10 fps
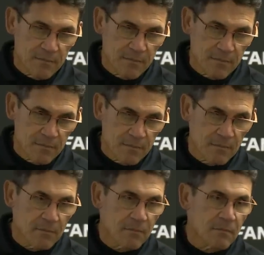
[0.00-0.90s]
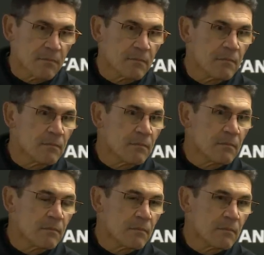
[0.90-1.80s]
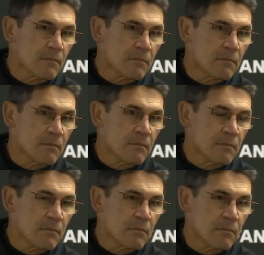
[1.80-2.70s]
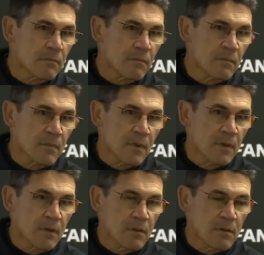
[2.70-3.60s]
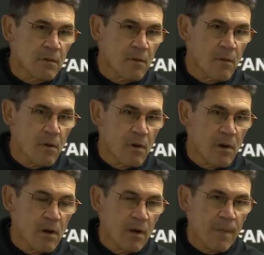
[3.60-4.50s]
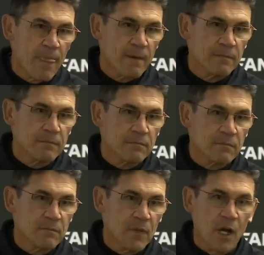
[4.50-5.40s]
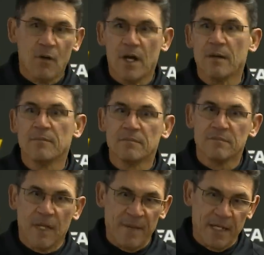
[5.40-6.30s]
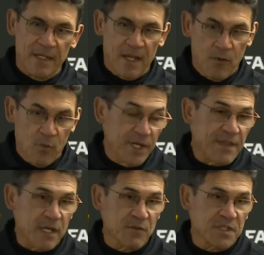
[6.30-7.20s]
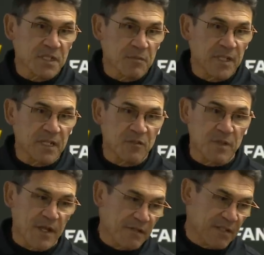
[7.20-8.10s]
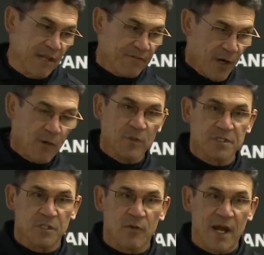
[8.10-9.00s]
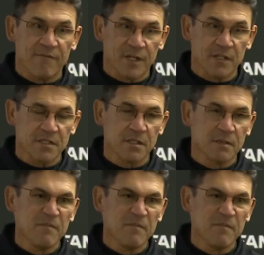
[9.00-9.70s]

What was your view on, the, on that very last play? I don't know what your view was, if you could see. Oh, um, I mean, we thought it was incomplete because we thought his left arm went to the ground first.